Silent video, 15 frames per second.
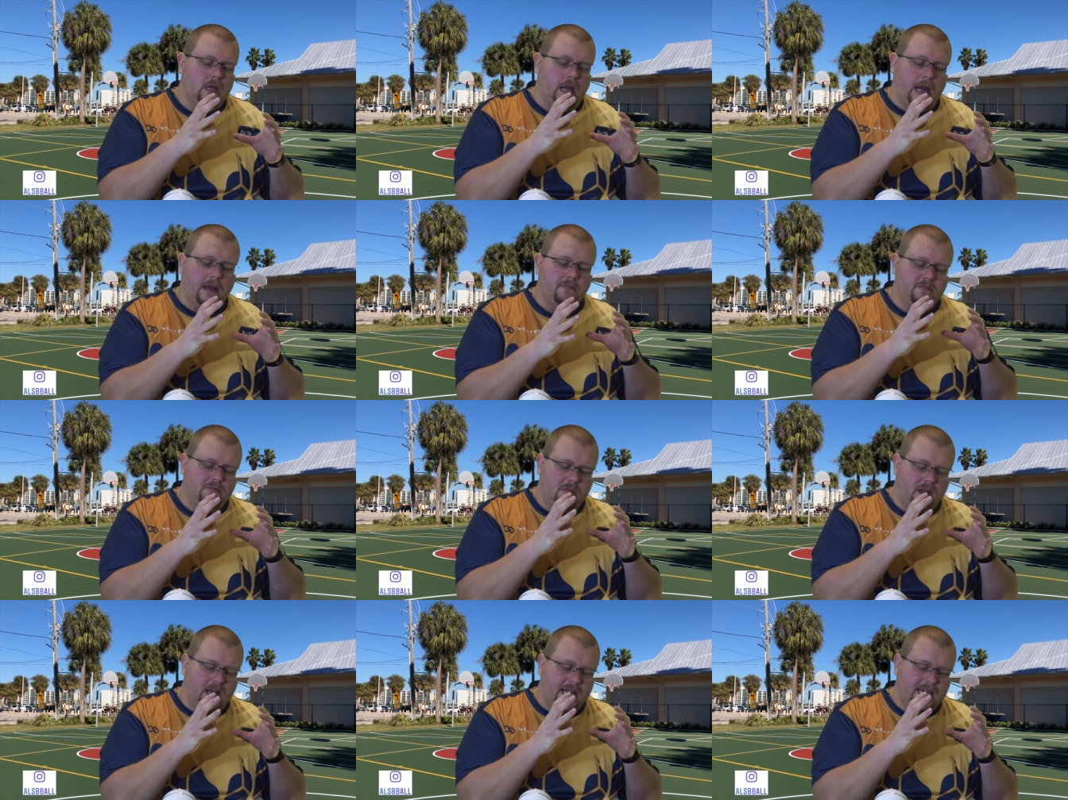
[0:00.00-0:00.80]

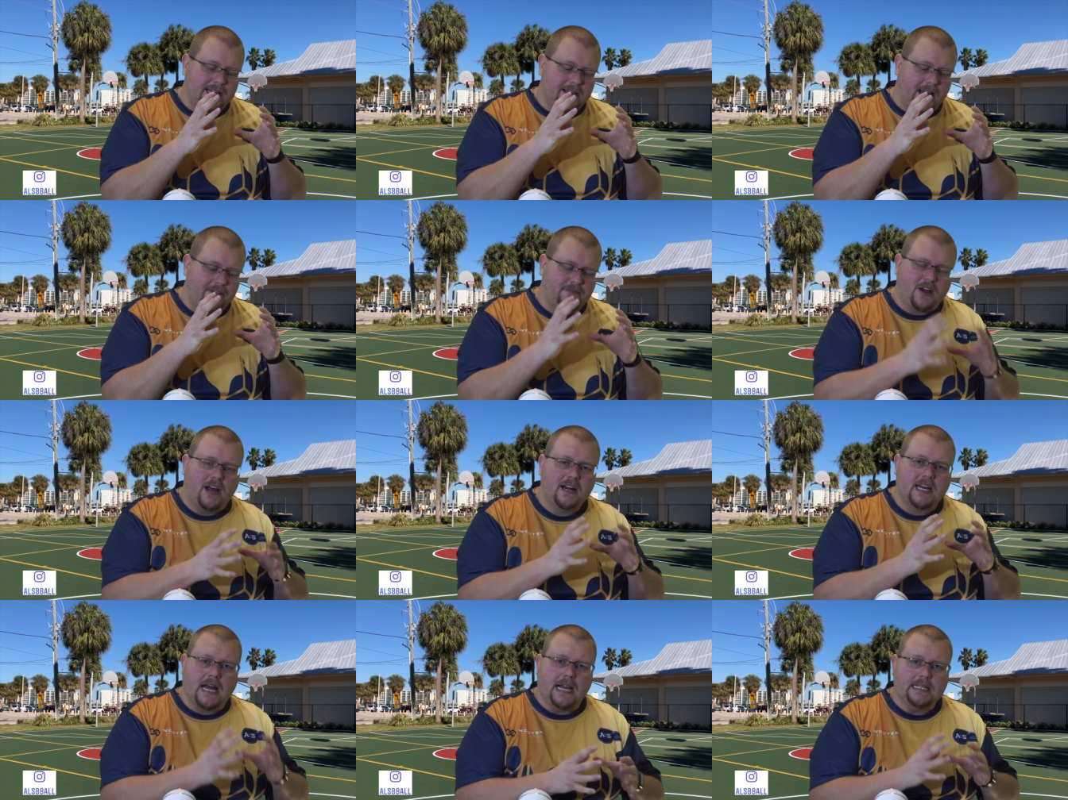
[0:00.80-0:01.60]
I've
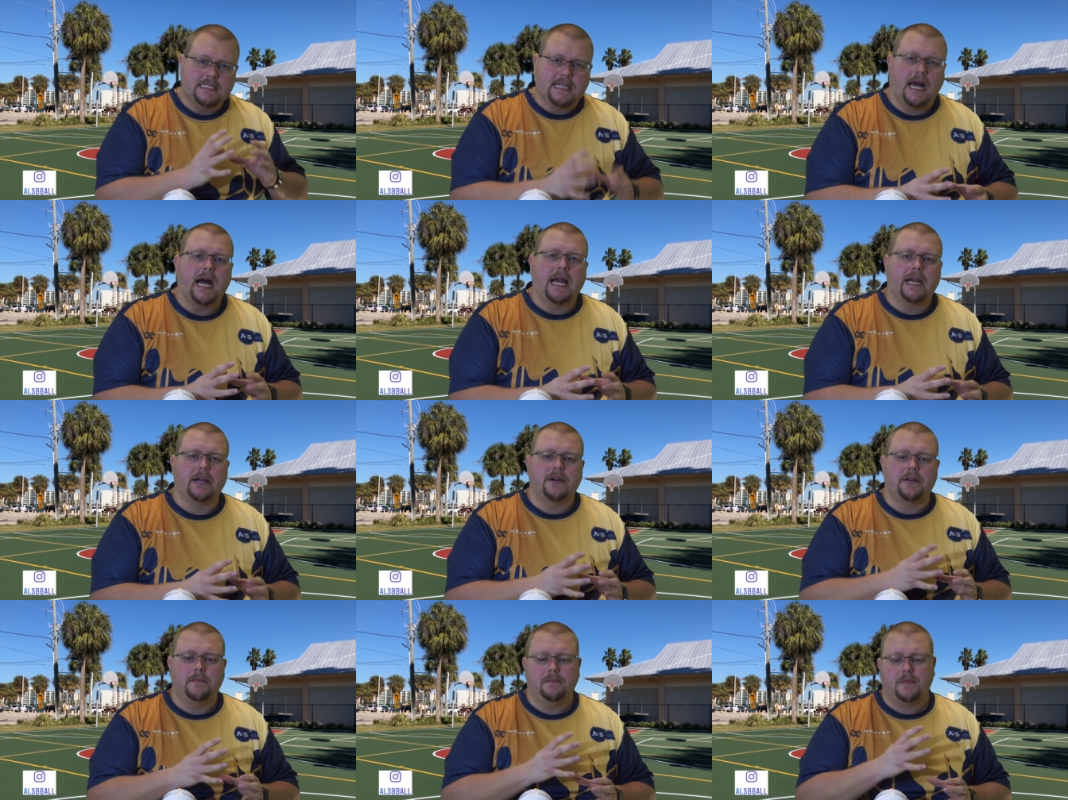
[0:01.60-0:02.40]
kind of gotten
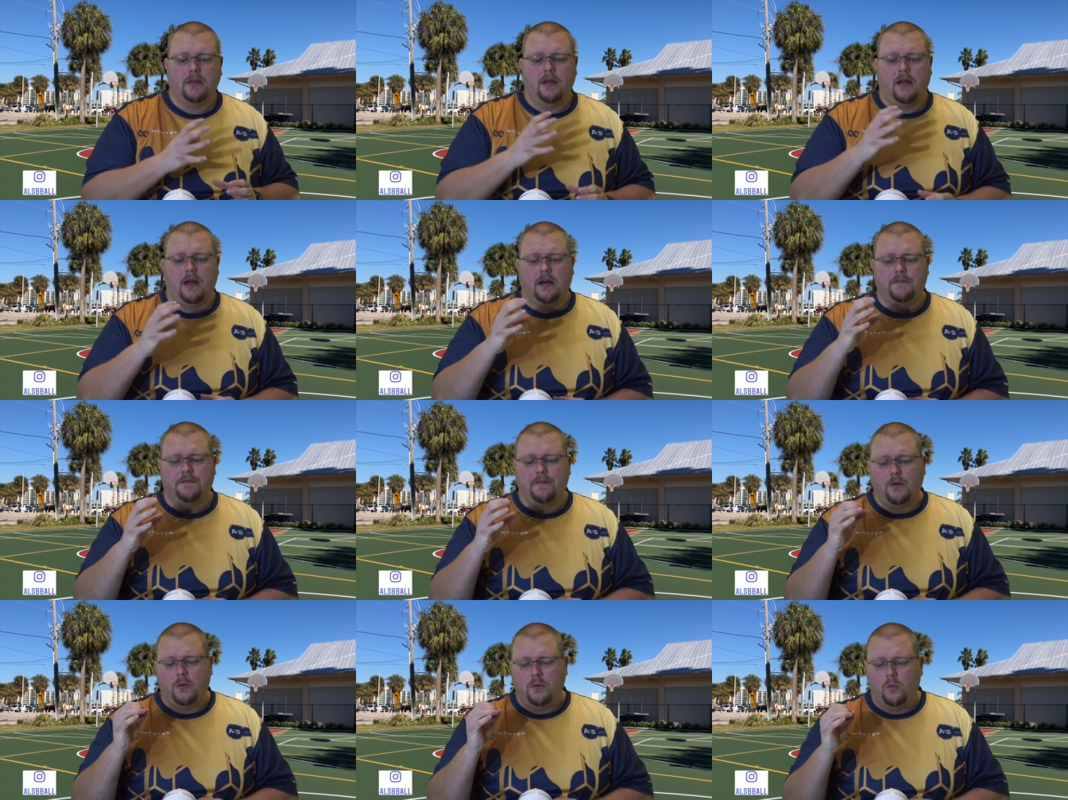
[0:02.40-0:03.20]
tired
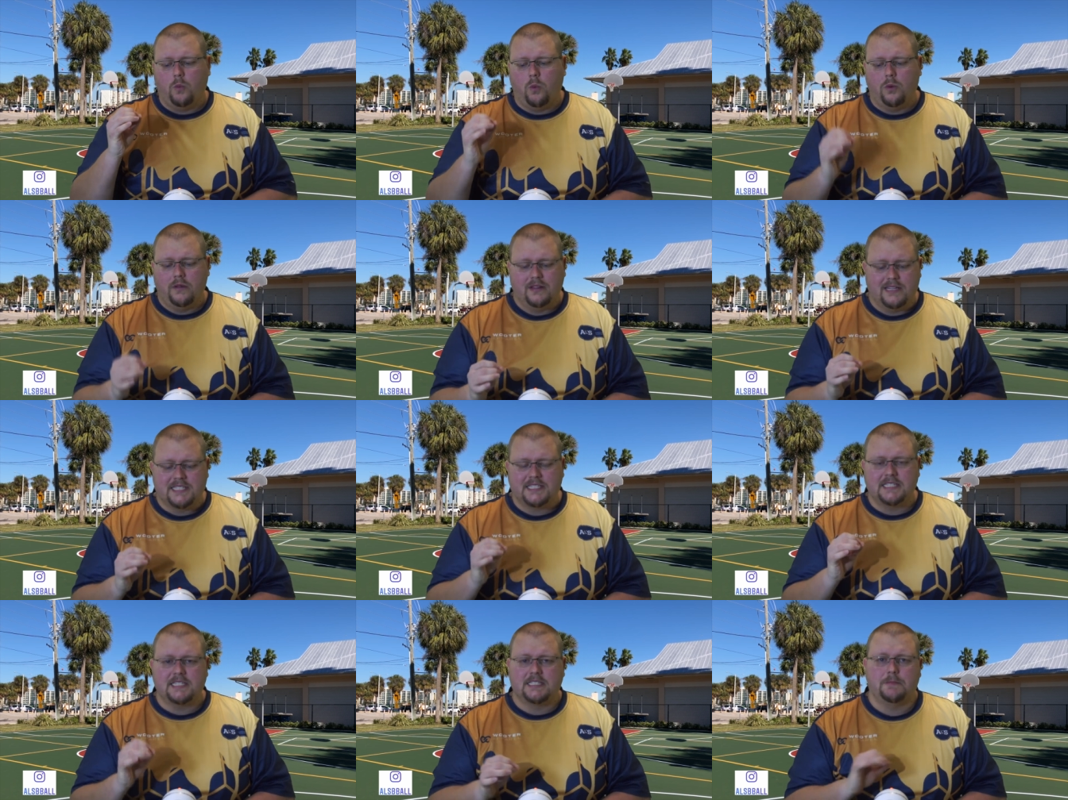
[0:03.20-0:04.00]
of
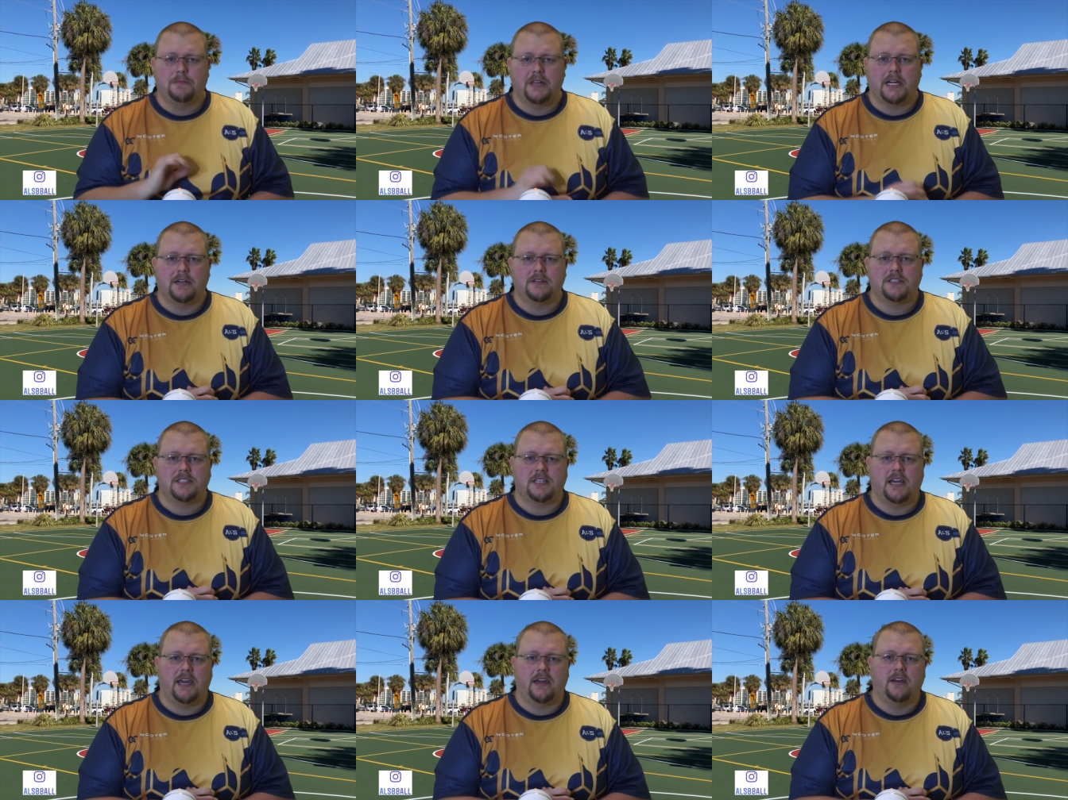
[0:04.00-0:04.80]
listening to players
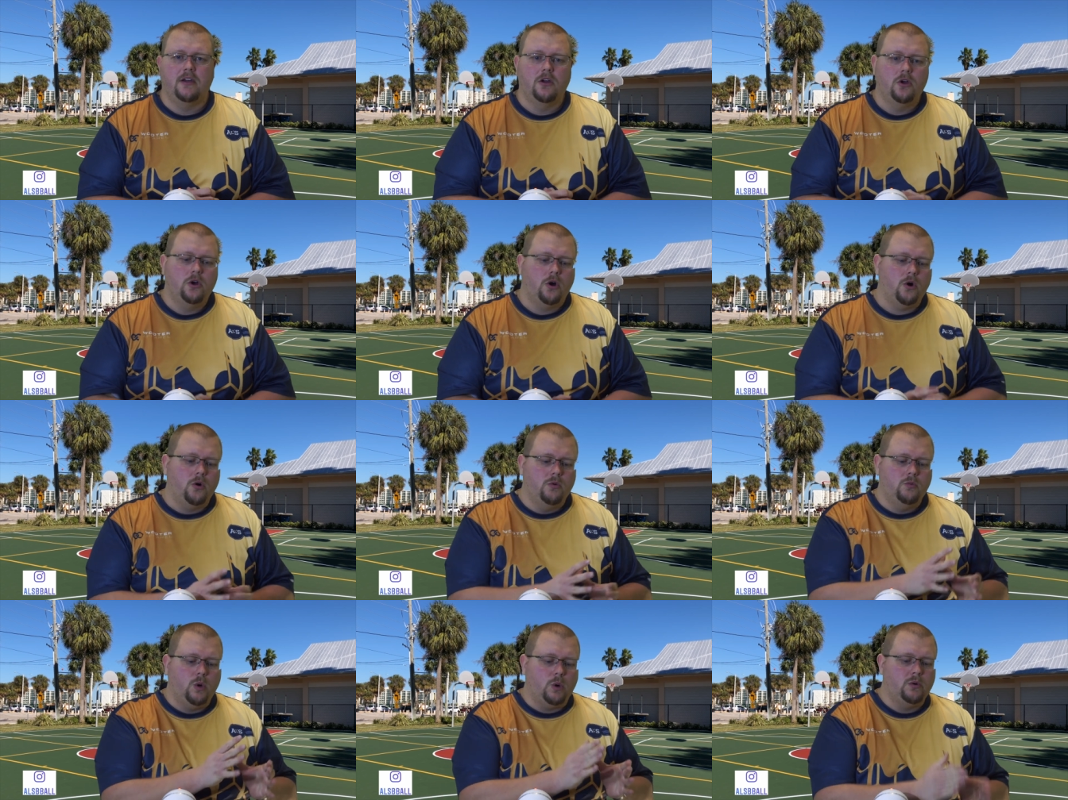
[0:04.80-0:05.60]
saying,
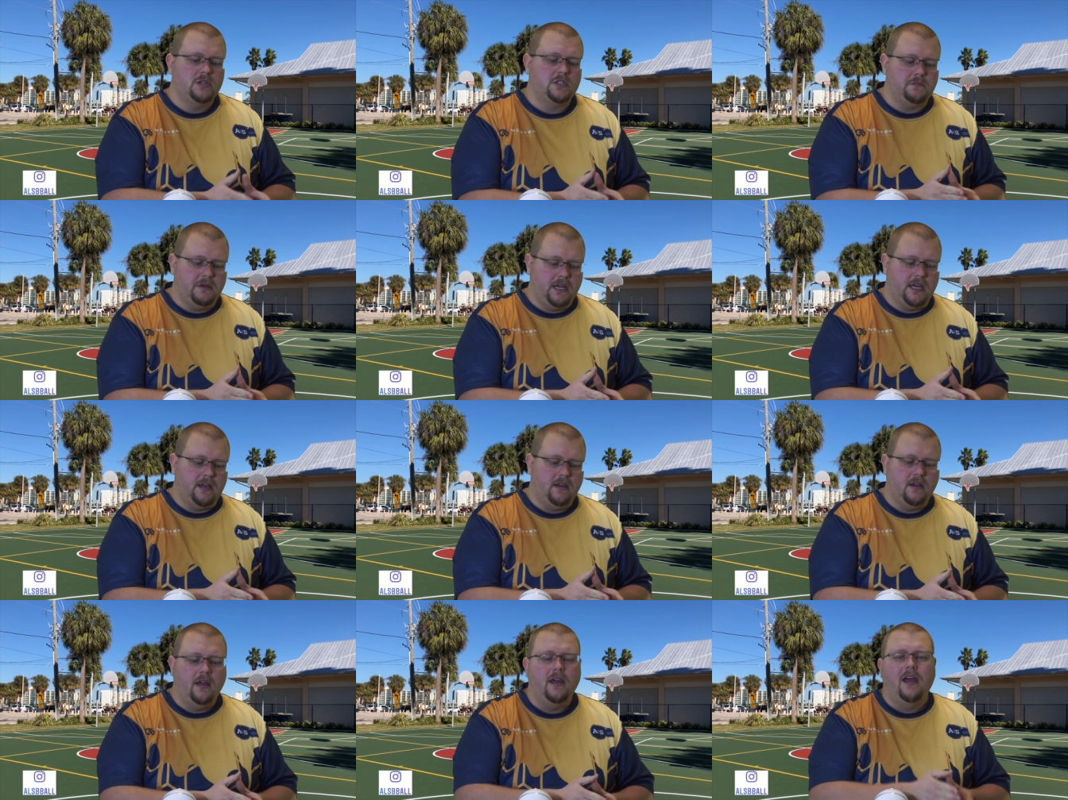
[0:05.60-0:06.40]
oh, woe is
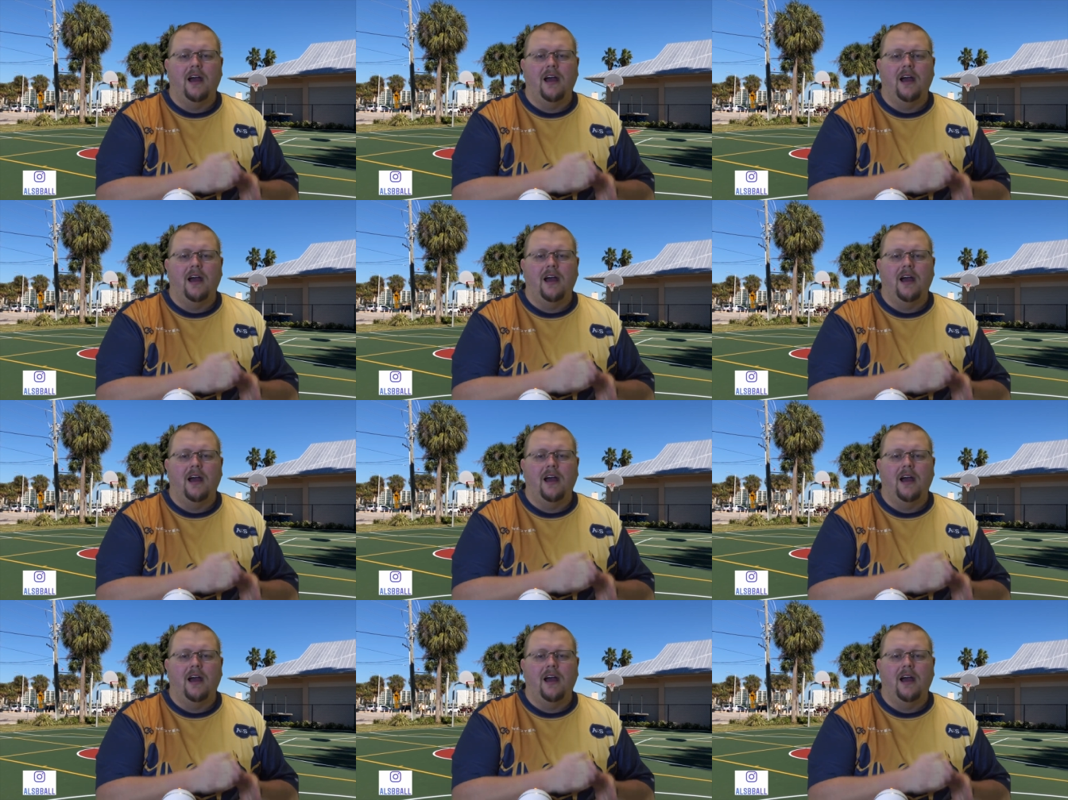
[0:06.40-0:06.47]
me,